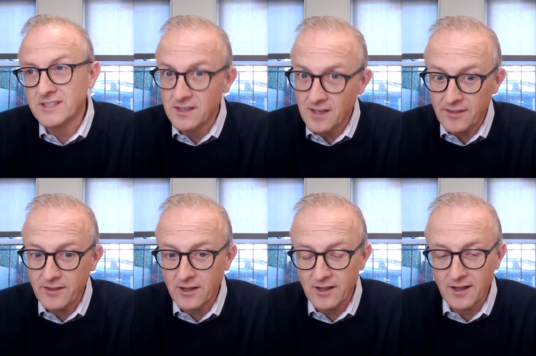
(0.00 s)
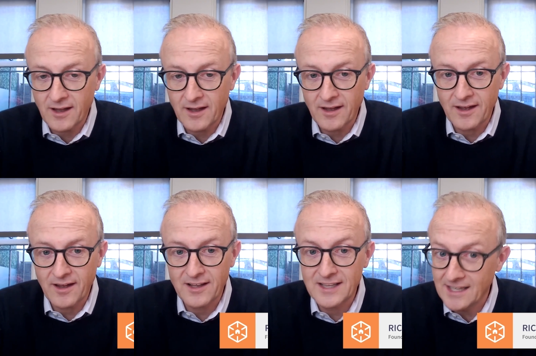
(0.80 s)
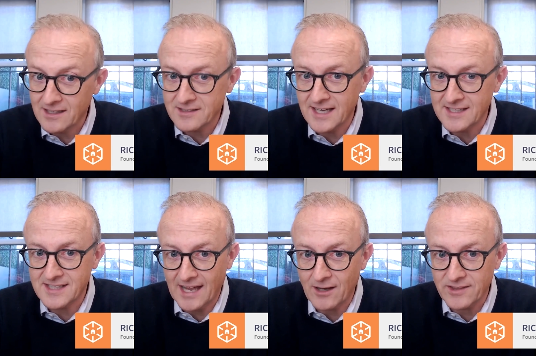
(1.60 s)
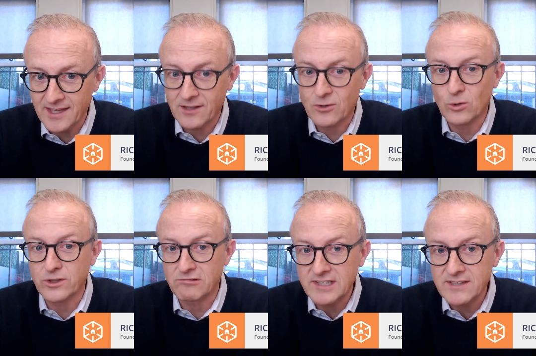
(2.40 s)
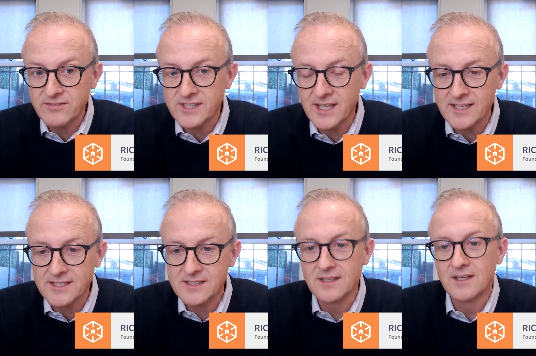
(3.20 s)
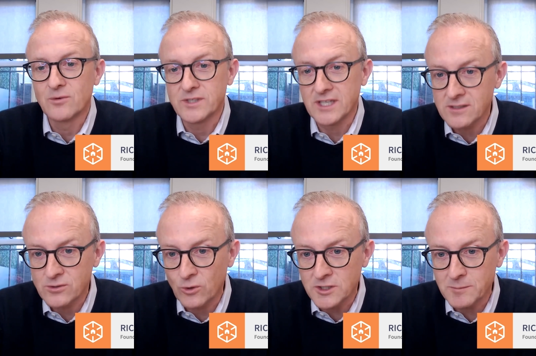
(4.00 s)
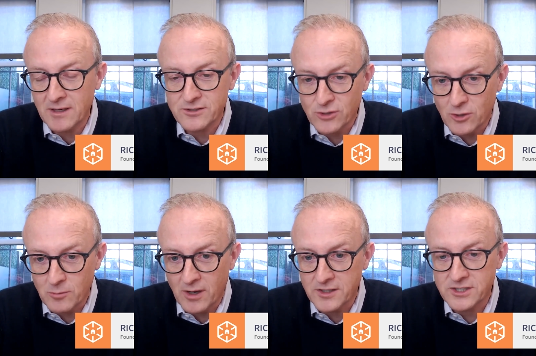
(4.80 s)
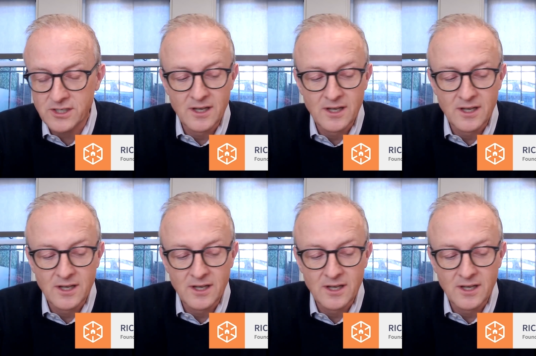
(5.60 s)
another legal test out there called the Reeves test, which isn't talked about so much.